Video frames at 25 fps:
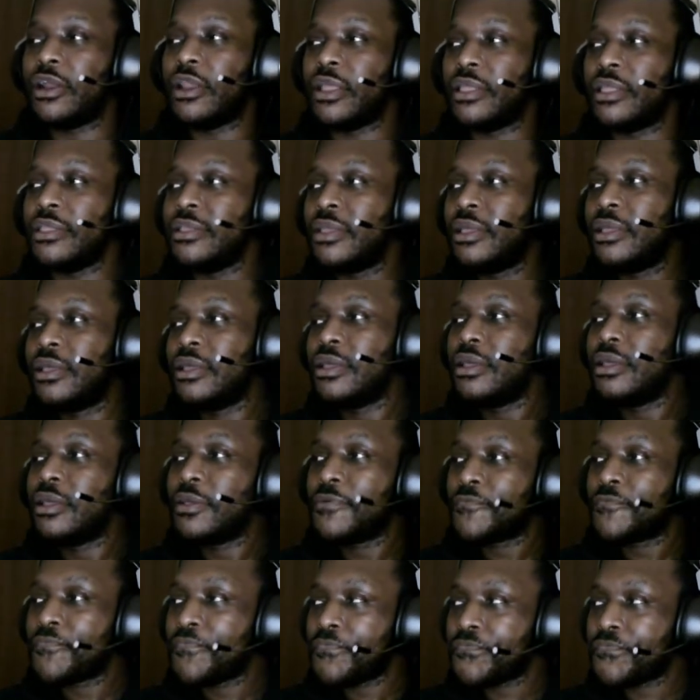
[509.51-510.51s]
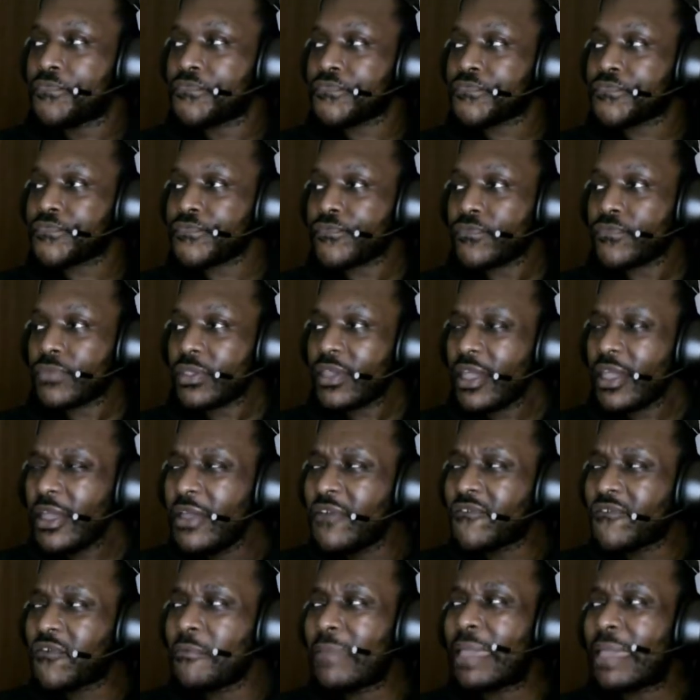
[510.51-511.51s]

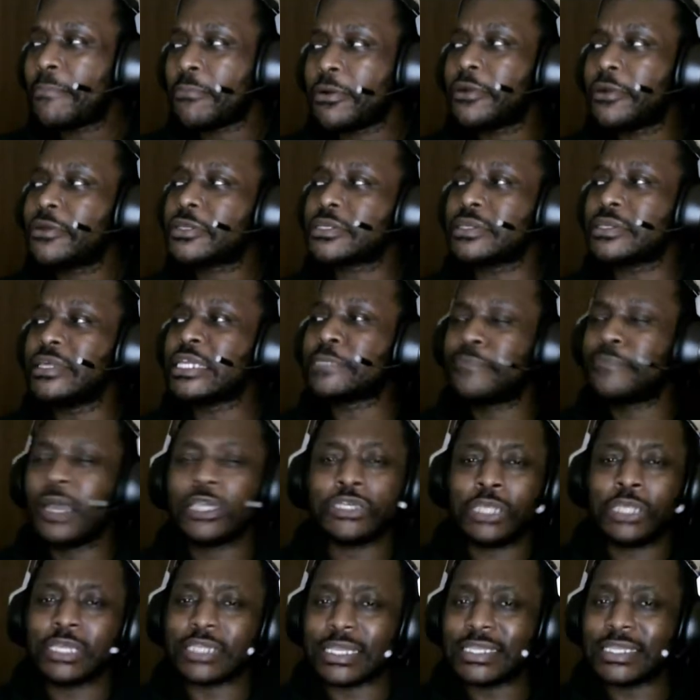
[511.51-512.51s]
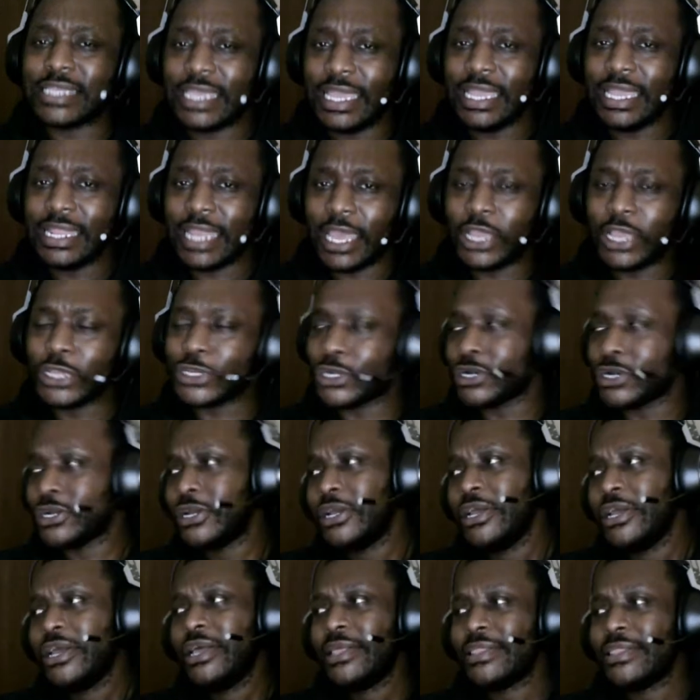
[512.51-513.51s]
And for me personally, especially as a teenager,
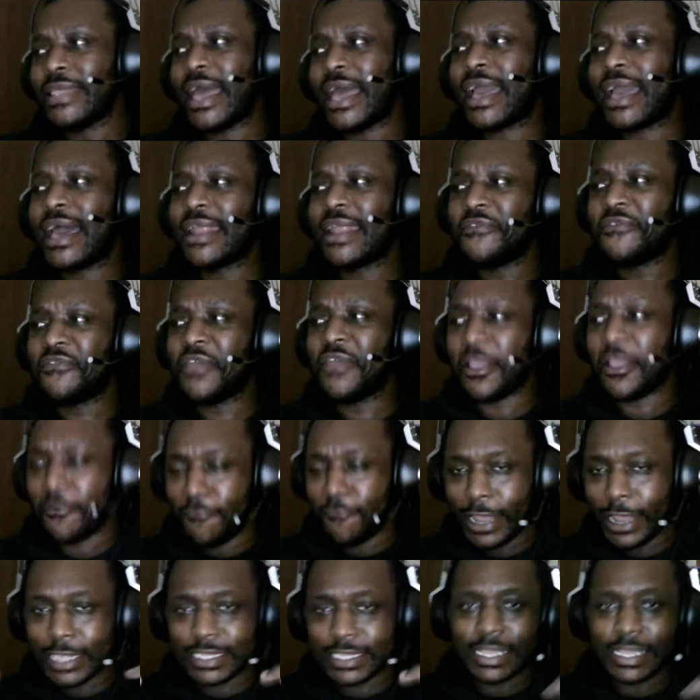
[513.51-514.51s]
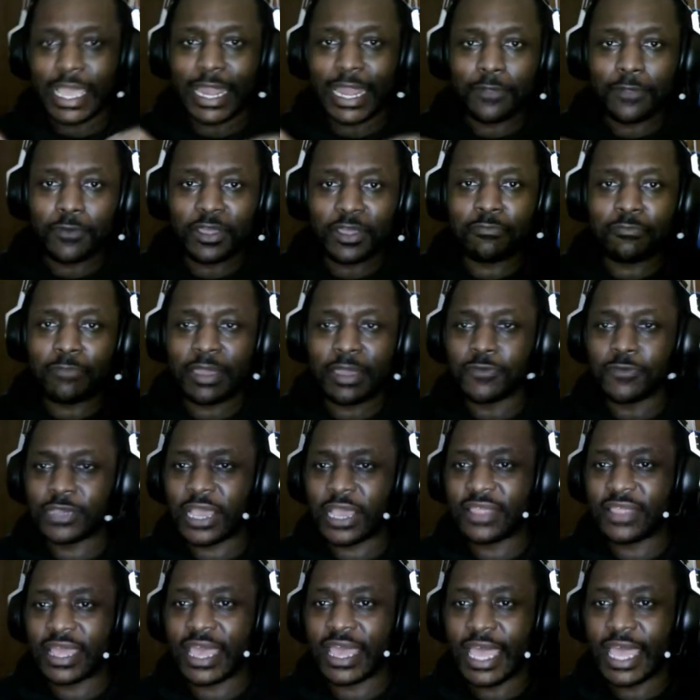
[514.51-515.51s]
that kind of thing resonated with me. But I
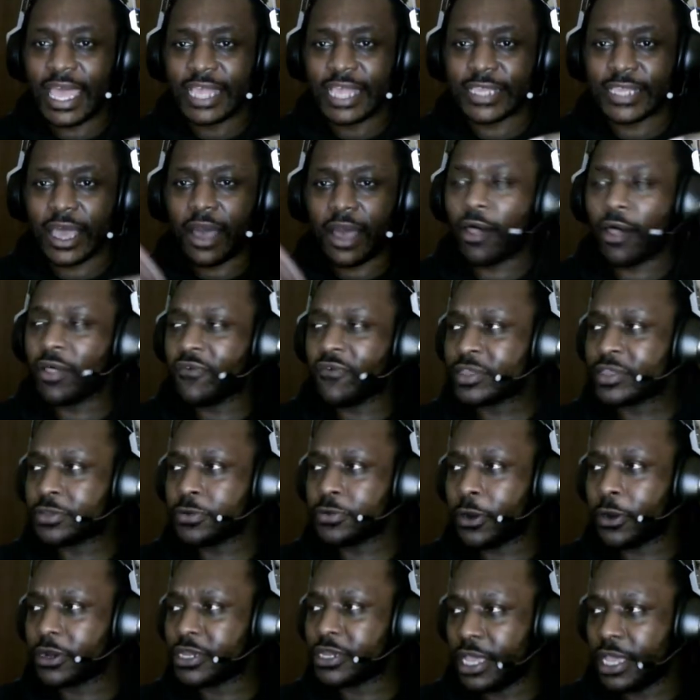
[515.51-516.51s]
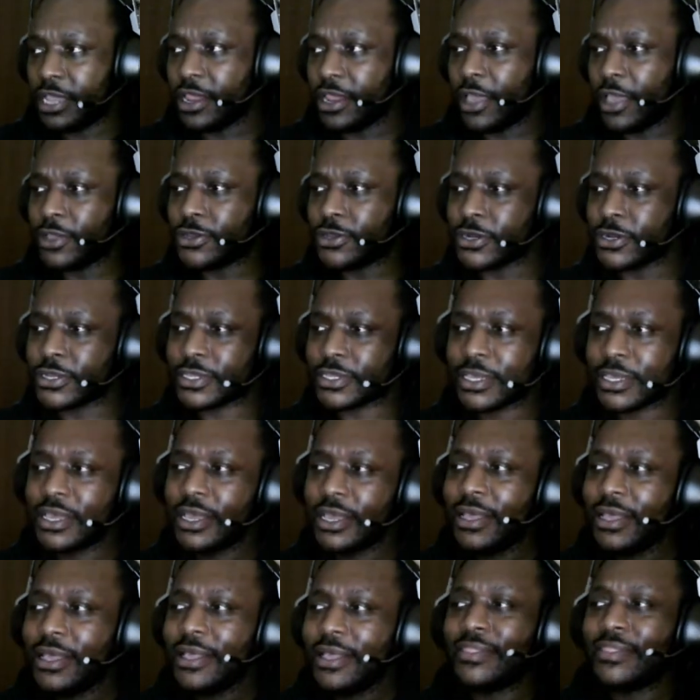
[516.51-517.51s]
think as all of us who are teenagers,
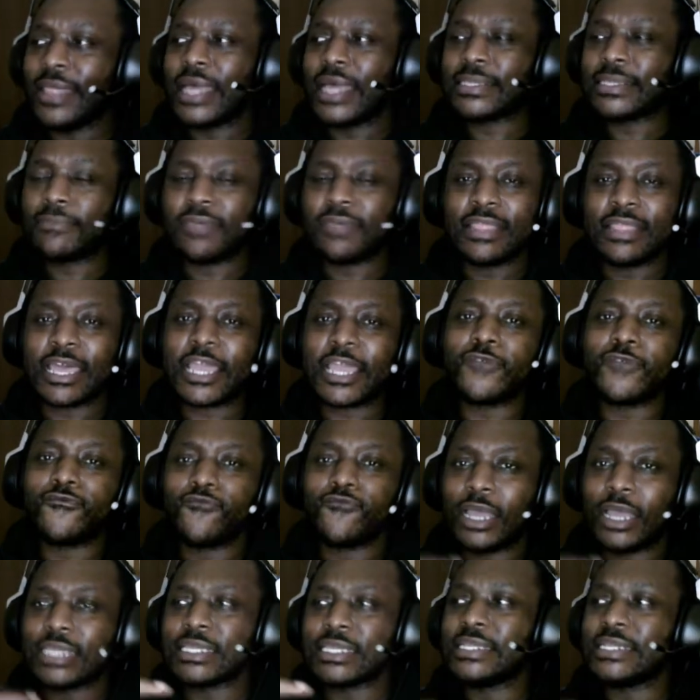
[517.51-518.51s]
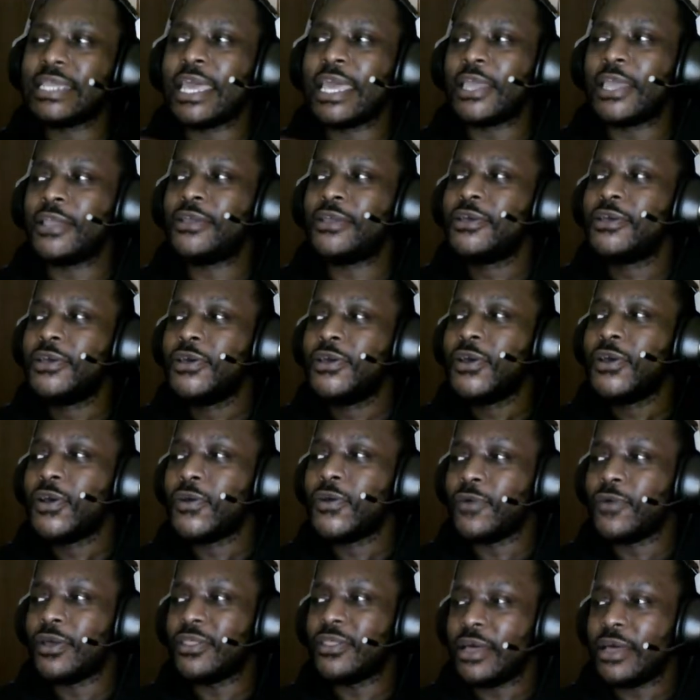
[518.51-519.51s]
that's something that can resonate
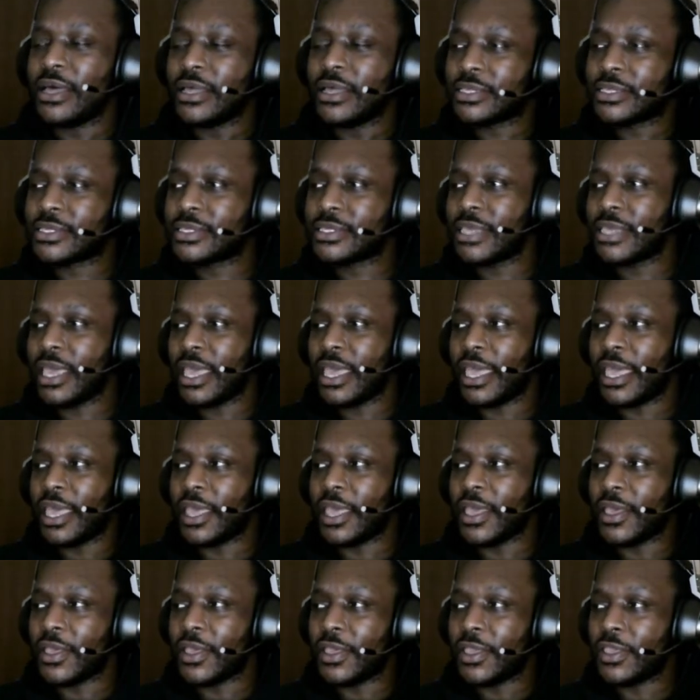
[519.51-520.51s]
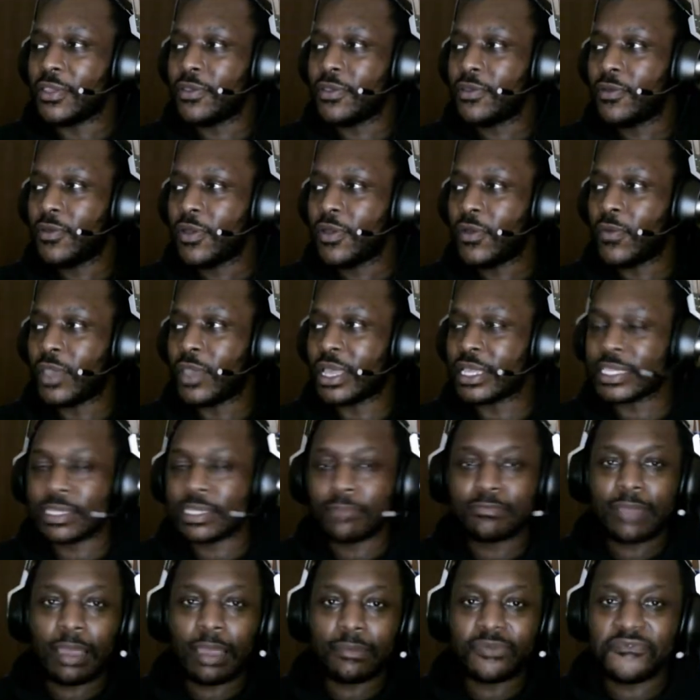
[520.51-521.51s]
with us, and we can
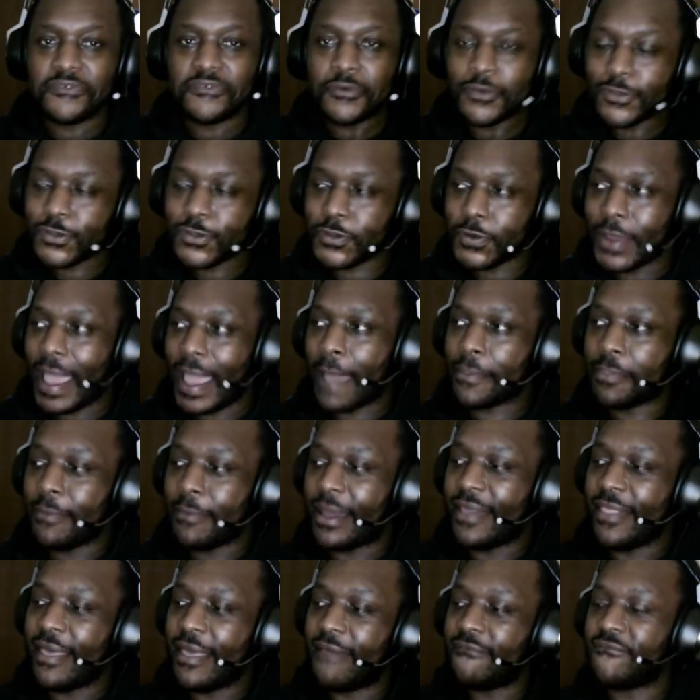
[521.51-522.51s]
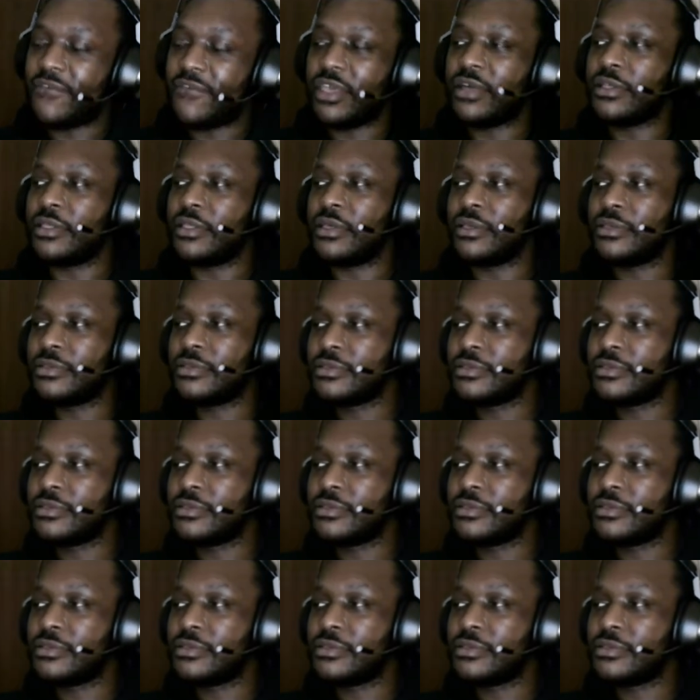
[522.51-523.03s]
sometimes feel trapped by that feeling.